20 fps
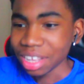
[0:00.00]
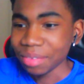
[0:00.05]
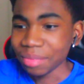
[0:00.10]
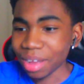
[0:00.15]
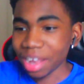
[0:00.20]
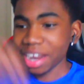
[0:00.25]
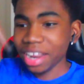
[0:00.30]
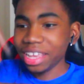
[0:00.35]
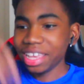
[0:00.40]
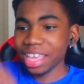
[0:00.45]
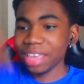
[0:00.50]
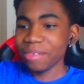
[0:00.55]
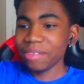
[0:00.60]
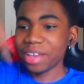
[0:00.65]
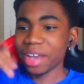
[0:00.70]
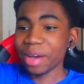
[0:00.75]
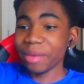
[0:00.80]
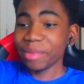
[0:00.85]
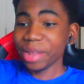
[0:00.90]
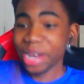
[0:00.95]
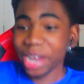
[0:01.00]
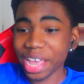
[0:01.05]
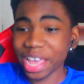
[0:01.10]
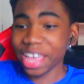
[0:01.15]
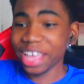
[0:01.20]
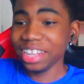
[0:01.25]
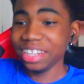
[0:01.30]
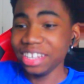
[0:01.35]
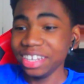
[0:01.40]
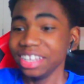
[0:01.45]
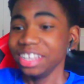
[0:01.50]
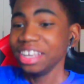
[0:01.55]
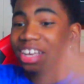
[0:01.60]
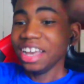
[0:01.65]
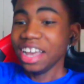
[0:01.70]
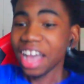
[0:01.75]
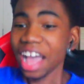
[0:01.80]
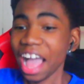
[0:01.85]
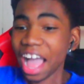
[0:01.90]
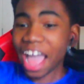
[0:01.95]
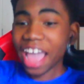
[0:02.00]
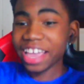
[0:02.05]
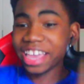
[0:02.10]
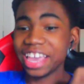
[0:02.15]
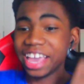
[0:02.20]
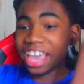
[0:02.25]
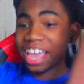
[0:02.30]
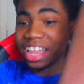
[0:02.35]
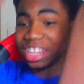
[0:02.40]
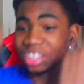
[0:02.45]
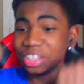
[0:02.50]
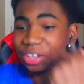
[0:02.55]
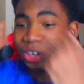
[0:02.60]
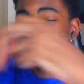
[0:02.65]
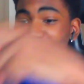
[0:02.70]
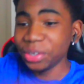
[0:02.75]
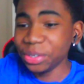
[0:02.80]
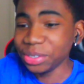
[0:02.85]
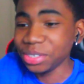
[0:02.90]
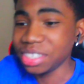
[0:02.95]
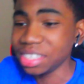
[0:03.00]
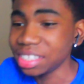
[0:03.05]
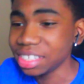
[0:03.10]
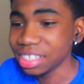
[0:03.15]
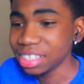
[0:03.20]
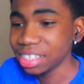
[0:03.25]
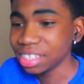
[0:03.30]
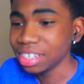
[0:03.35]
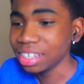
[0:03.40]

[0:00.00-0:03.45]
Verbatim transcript: Money keep coming in, I can't lose.